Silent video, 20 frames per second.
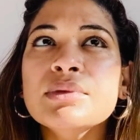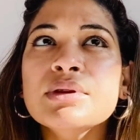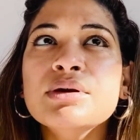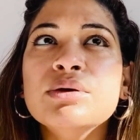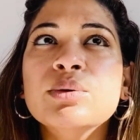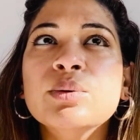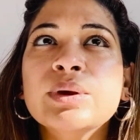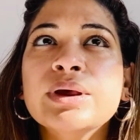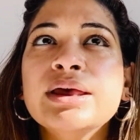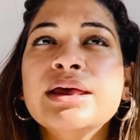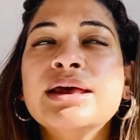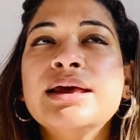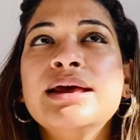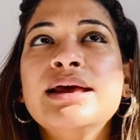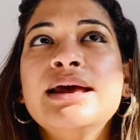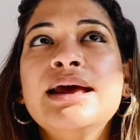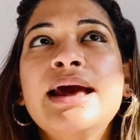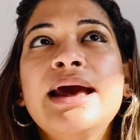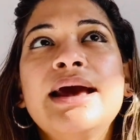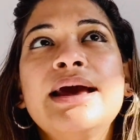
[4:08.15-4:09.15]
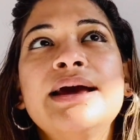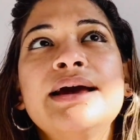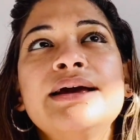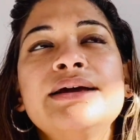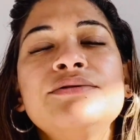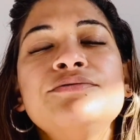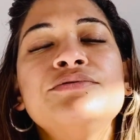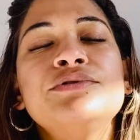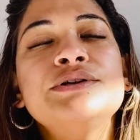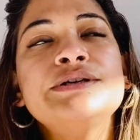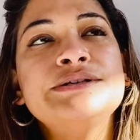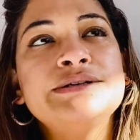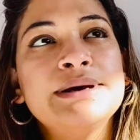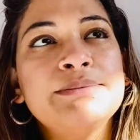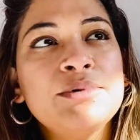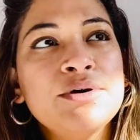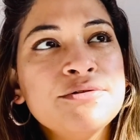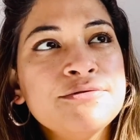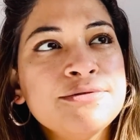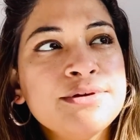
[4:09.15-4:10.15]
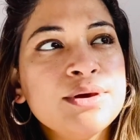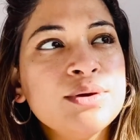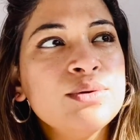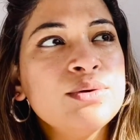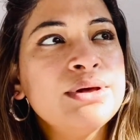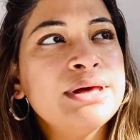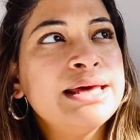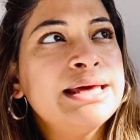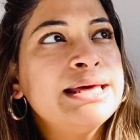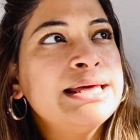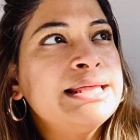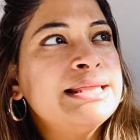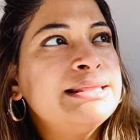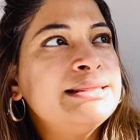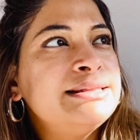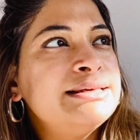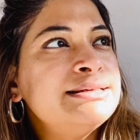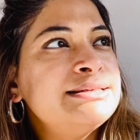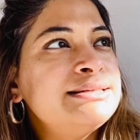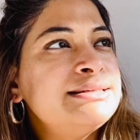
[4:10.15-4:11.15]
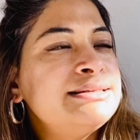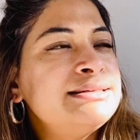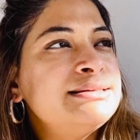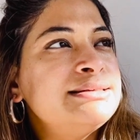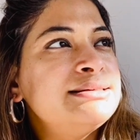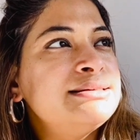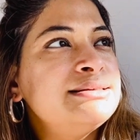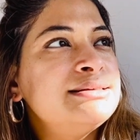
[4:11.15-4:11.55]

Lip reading: Okay. And for some of you, this